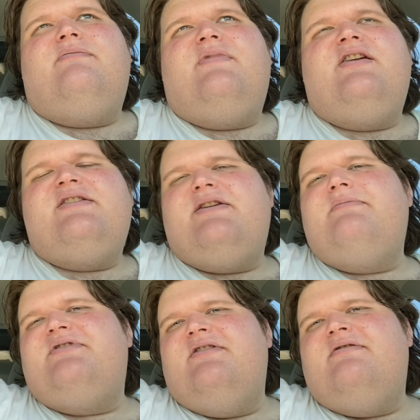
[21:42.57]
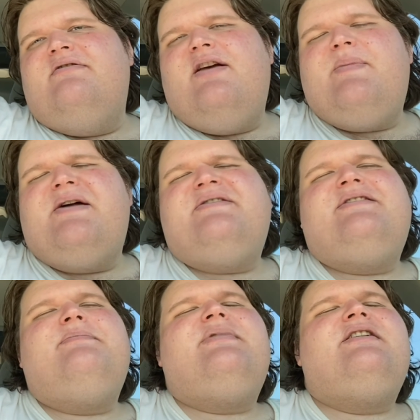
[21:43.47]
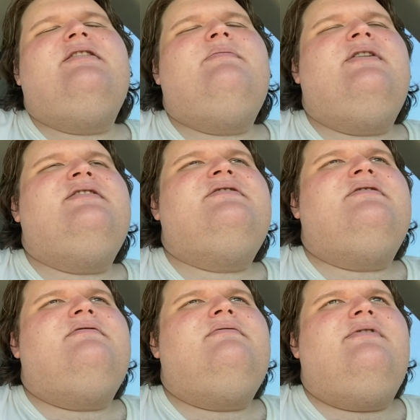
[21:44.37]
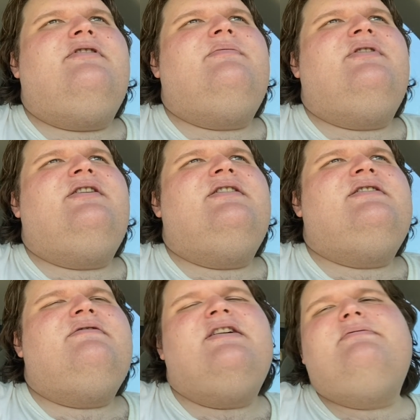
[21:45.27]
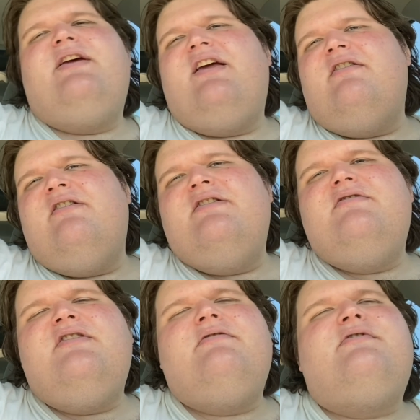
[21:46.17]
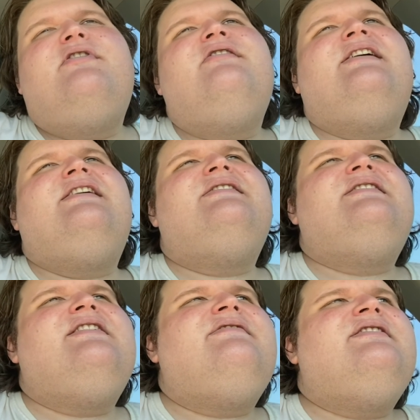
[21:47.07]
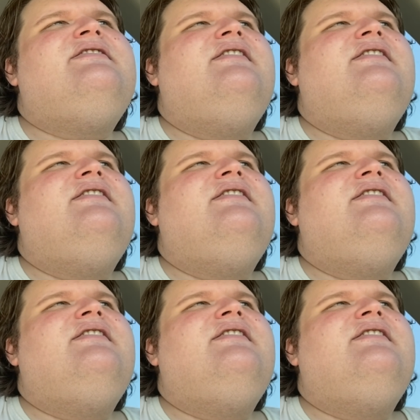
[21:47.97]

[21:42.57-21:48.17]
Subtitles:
an assumption about somebody based on their appearance. Because we can all do it. We're all guilty of it.